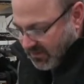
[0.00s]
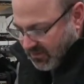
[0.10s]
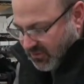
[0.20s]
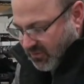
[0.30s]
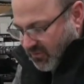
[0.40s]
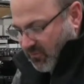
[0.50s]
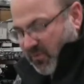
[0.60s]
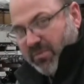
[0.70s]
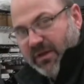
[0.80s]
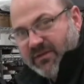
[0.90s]
you
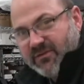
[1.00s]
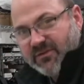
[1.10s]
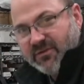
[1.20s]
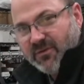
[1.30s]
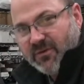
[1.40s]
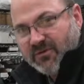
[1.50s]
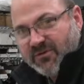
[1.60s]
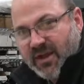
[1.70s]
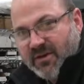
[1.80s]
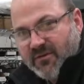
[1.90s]
replace your
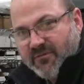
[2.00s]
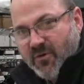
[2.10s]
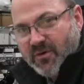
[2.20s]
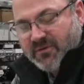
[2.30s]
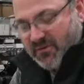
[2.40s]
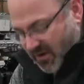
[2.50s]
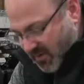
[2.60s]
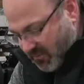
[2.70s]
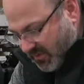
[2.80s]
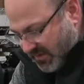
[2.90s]
standard focus
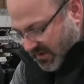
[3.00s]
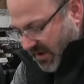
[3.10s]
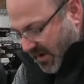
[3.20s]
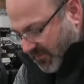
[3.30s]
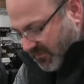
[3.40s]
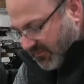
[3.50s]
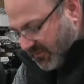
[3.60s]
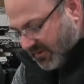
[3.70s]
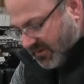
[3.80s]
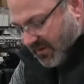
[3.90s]
knob with the
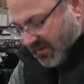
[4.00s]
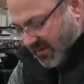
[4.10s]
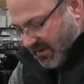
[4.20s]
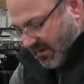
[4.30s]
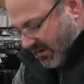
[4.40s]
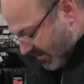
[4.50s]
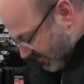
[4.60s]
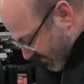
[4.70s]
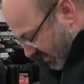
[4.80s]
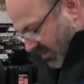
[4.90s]
adapters,
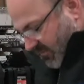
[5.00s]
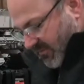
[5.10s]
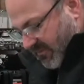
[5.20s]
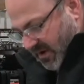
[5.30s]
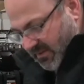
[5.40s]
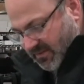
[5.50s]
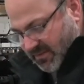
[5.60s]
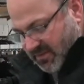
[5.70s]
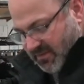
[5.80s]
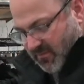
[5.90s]
and then we've got
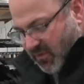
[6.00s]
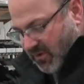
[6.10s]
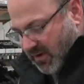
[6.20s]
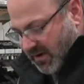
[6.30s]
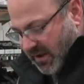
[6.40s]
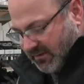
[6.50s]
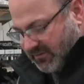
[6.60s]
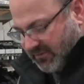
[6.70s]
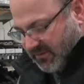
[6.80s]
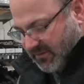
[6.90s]
the motor connects